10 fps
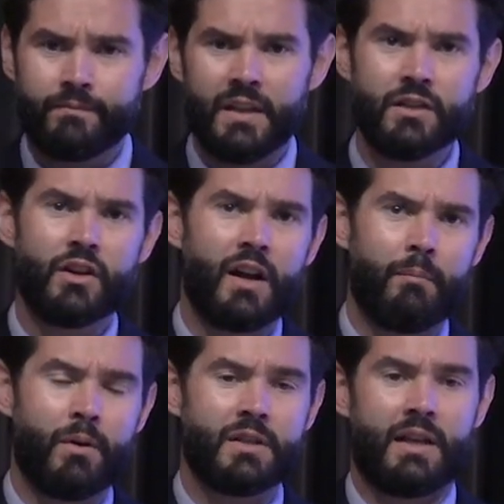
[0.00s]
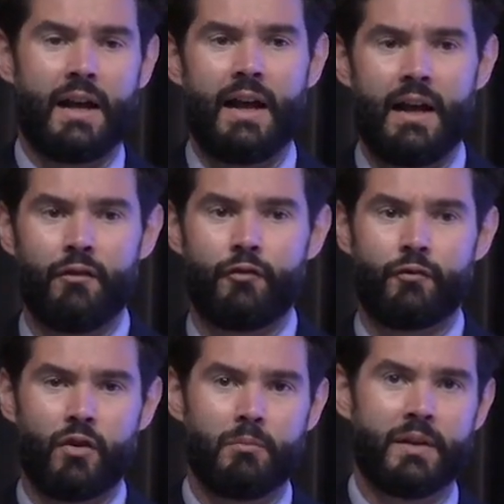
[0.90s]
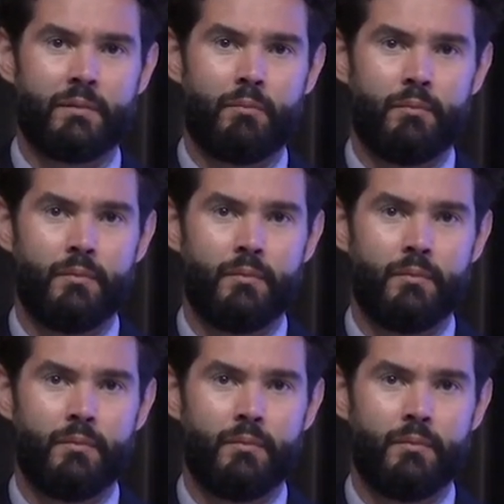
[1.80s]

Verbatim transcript: These are numbers that I have firmly